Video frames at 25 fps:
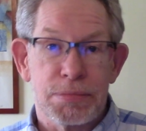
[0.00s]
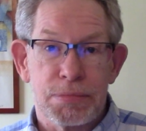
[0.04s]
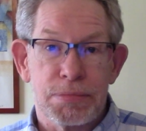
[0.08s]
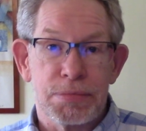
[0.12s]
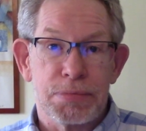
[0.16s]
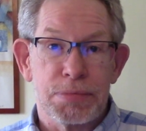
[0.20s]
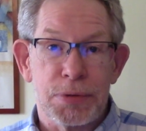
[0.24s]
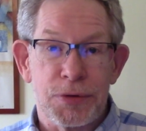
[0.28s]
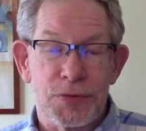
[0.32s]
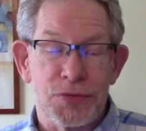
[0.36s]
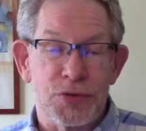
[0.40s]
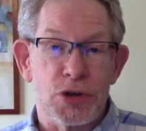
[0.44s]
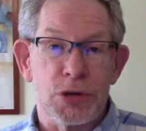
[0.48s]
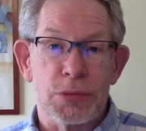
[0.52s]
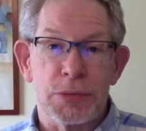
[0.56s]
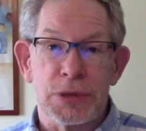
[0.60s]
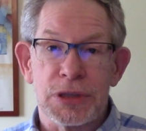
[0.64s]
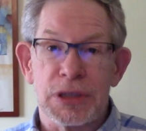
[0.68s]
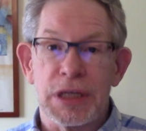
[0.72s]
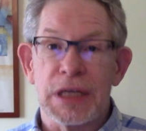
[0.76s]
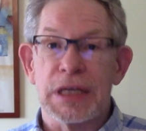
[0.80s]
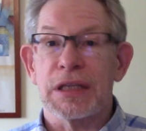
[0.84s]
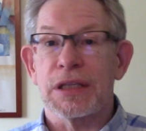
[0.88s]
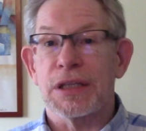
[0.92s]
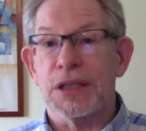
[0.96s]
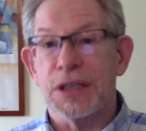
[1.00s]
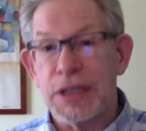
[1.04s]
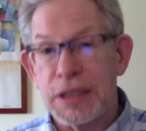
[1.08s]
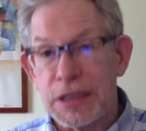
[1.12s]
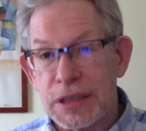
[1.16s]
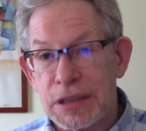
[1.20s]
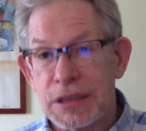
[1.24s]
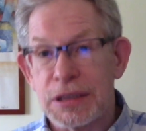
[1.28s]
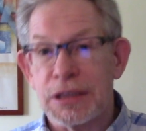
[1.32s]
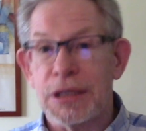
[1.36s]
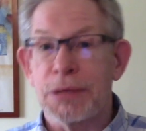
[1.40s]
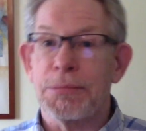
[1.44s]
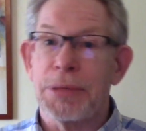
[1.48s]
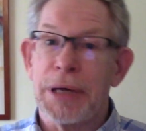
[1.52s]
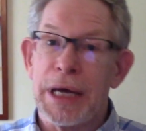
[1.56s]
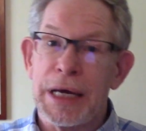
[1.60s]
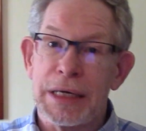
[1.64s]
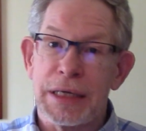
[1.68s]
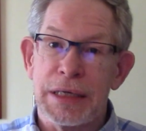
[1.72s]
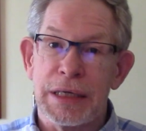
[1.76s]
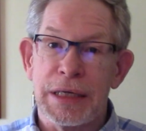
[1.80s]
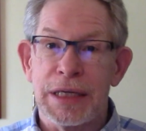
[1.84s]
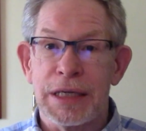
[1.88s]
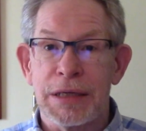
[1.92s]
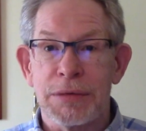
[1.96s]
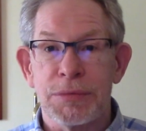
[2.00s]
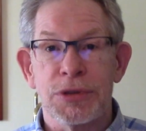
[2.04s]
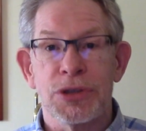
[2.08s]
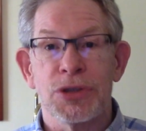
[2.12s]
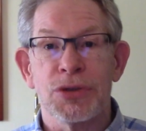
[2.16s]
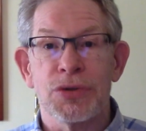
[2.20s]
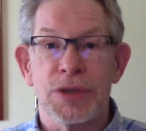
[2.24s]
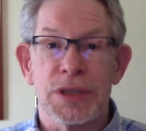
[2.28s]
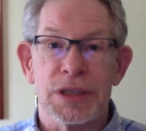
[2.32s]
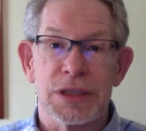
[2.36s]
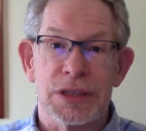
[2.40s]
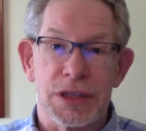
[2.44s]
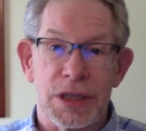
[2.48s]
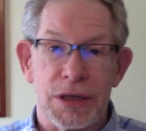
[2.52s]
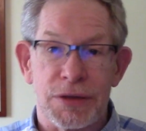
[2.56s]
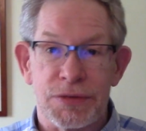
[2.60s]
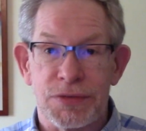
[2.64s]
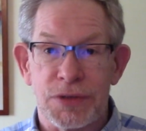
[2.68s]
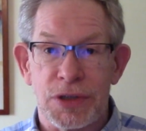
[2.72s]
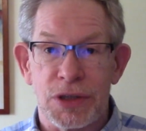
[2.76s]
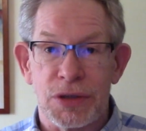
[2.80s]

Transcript: performers like Liszt and Paganini would do this stuff,